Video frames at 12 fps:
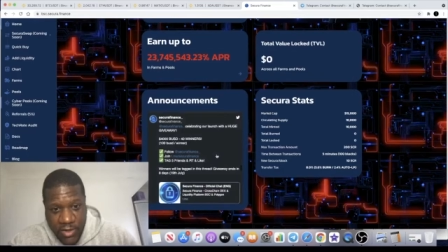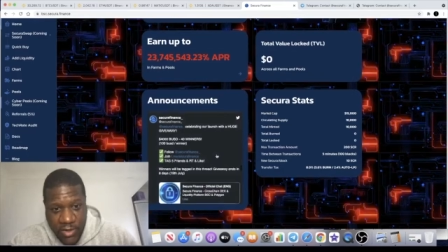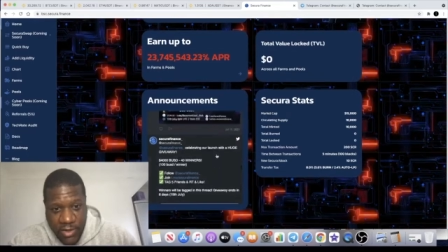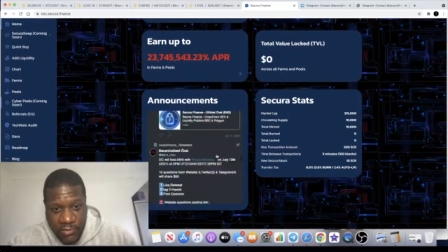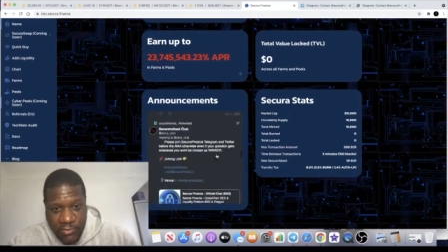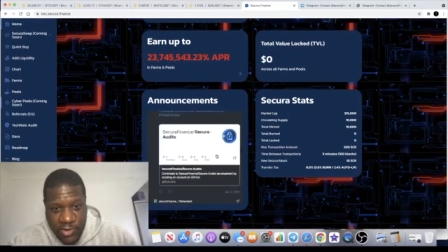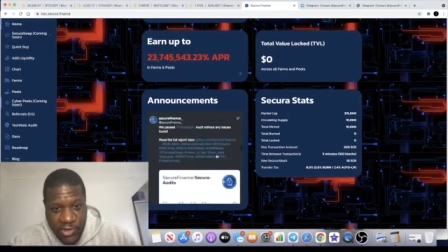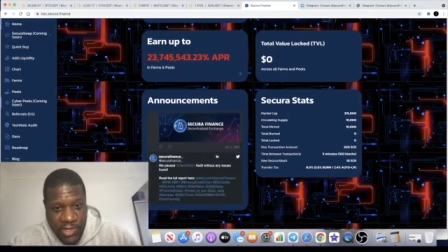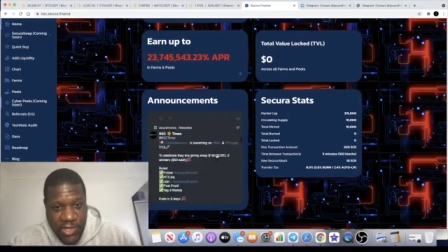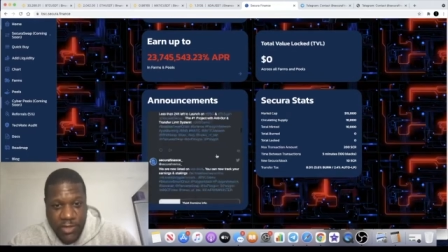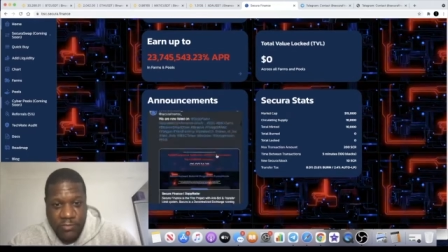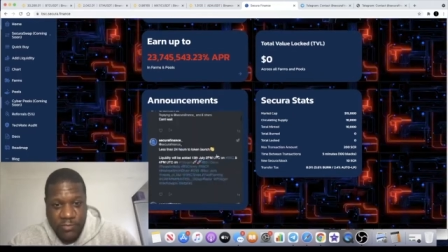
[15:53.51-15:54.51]
I'm just
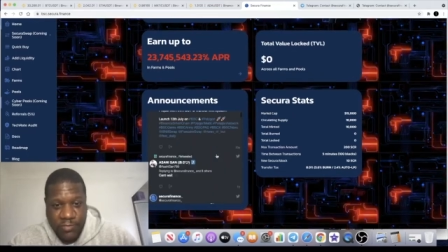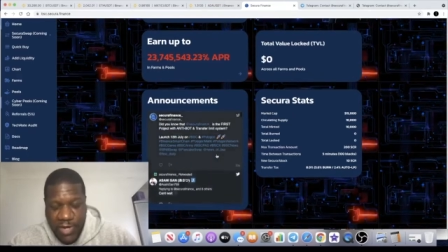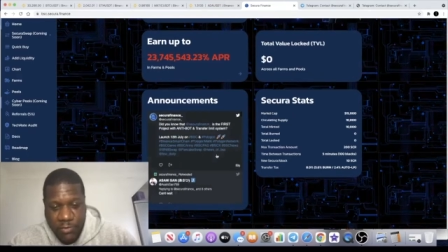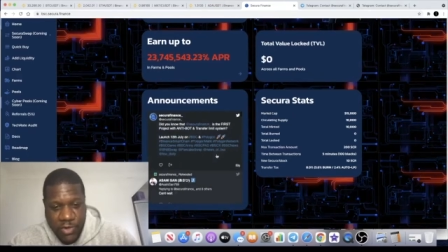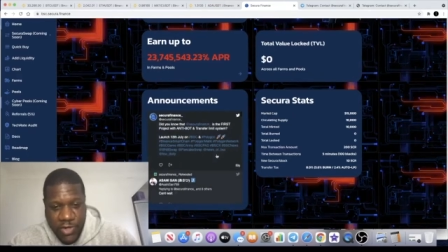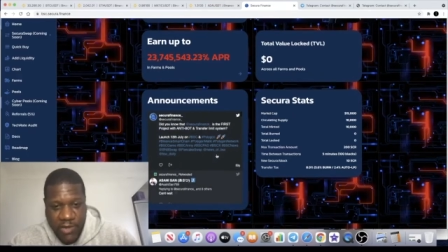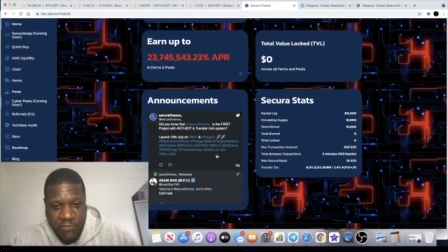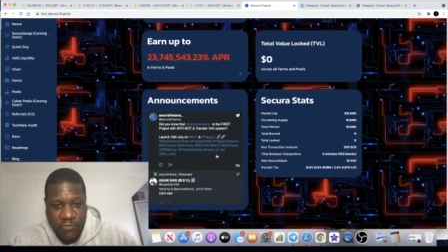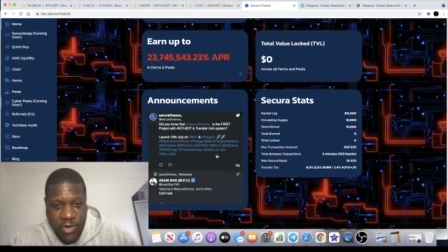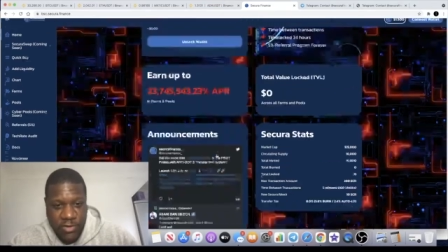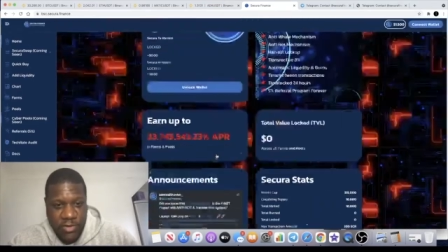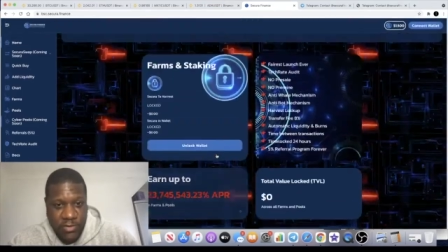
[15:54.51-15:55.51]
sick of people getting
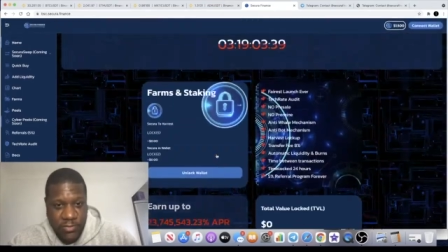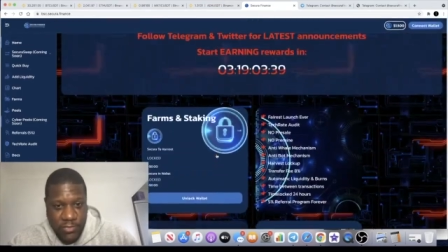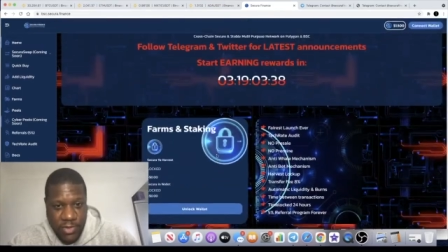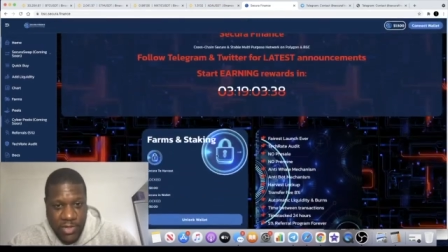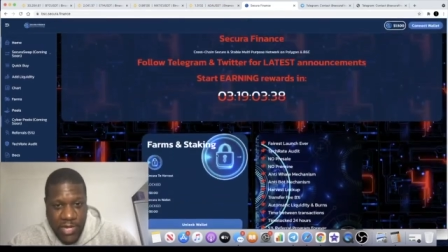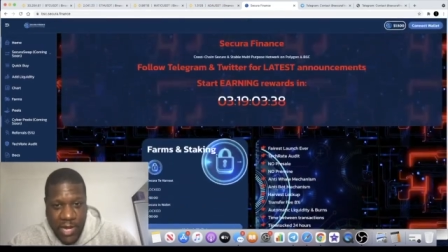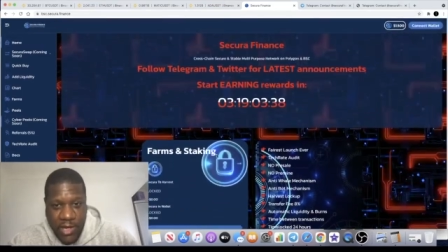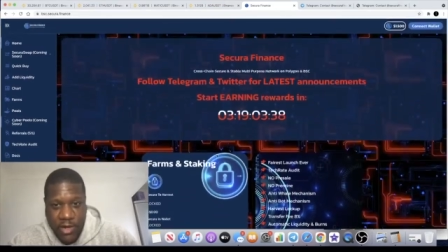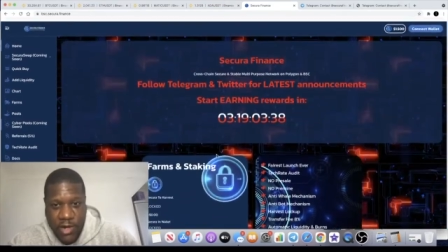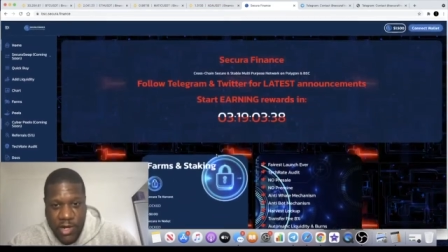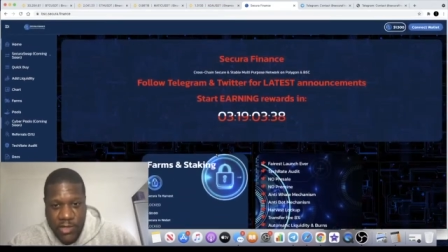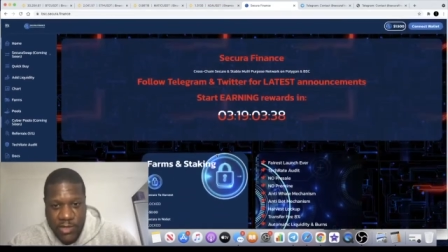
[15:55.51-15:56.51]
robbed, okay
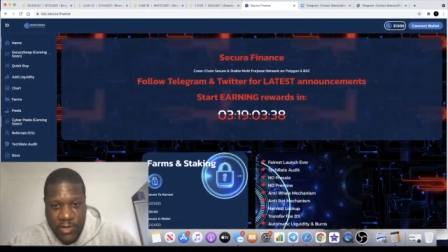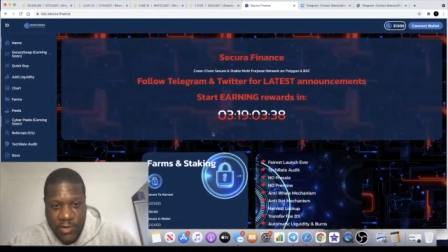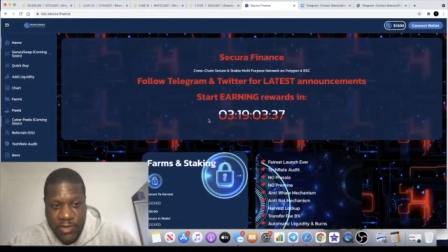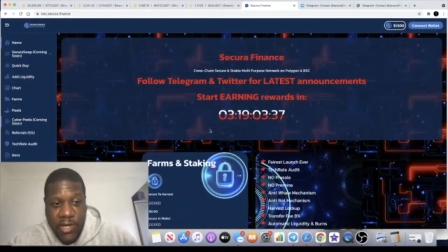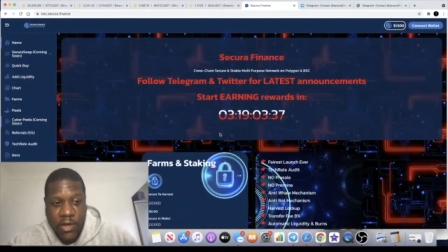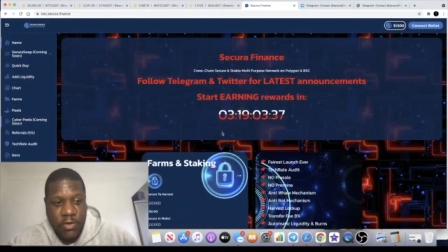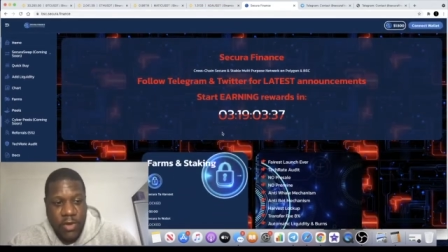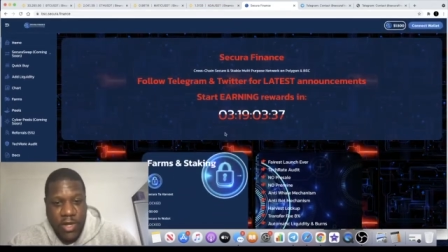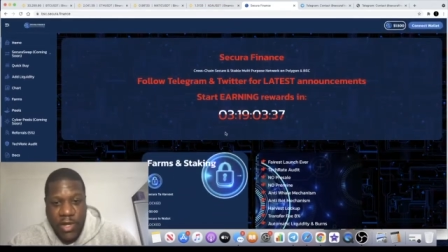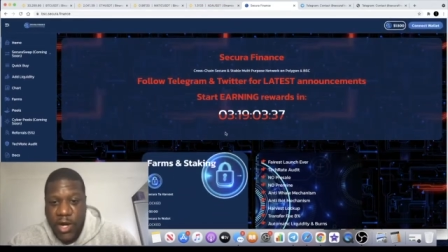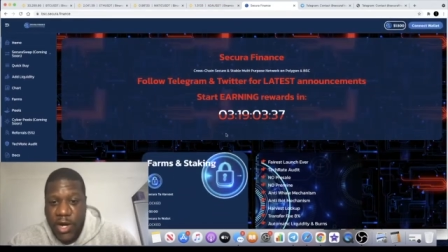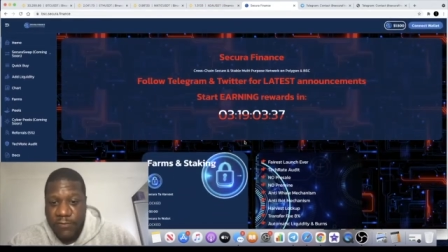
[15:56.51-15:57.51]
guys, and you know,
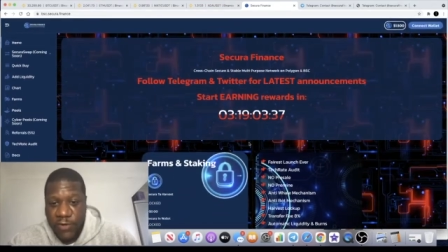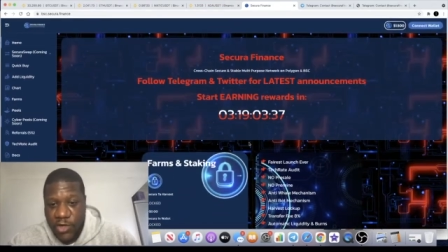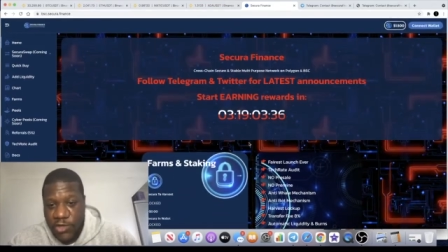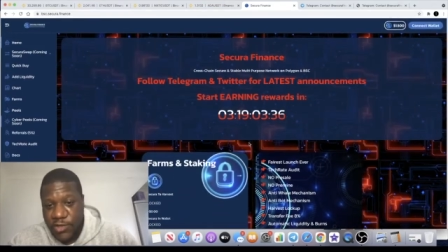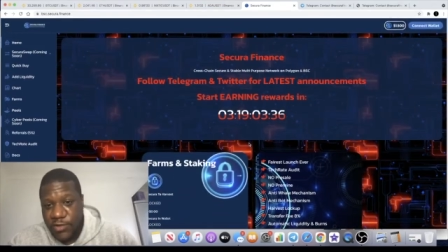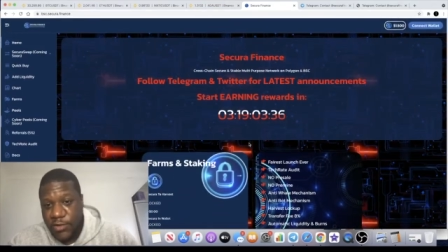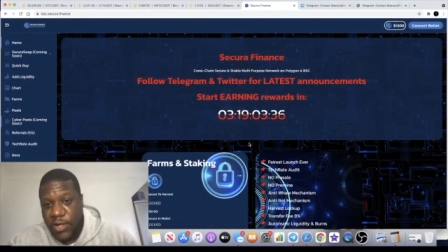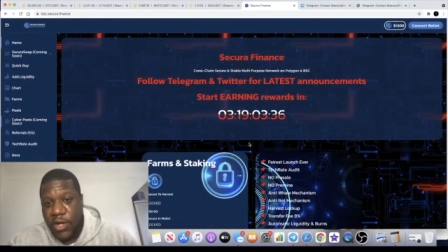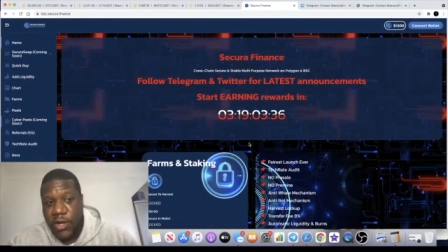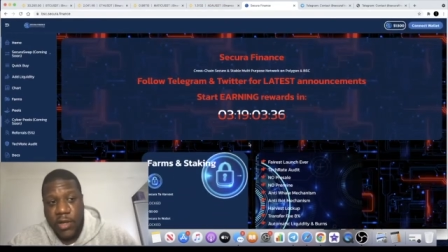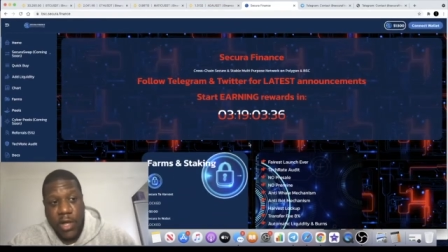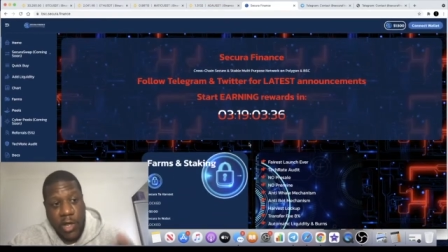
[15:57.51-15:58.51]
I've lost
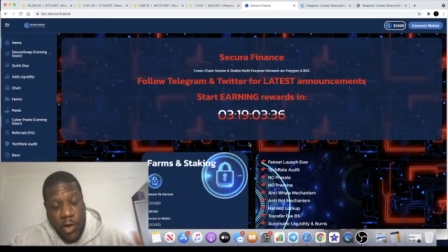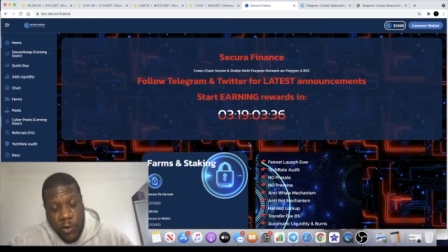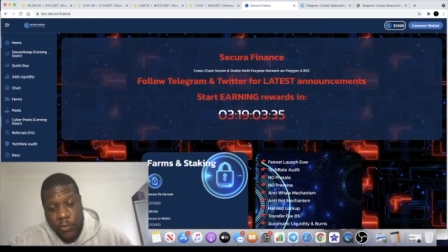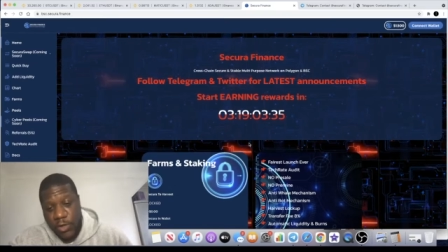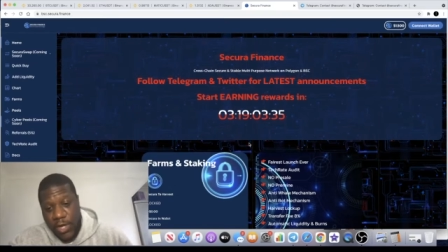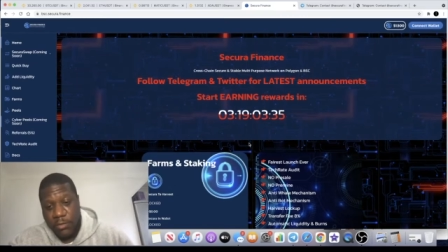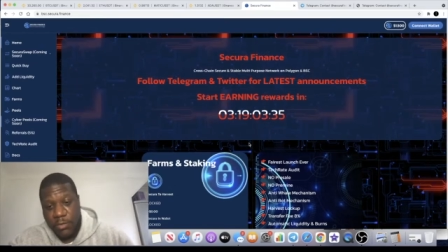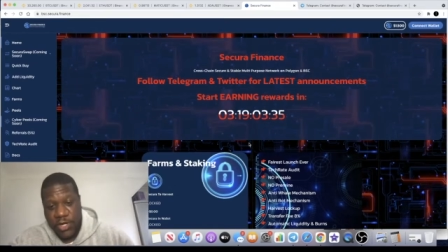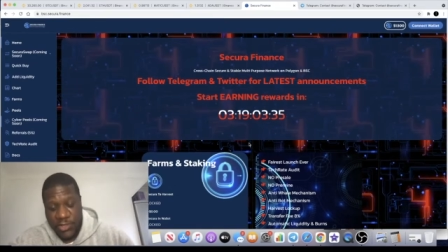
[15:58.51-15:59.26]
uh, a whole lot of money.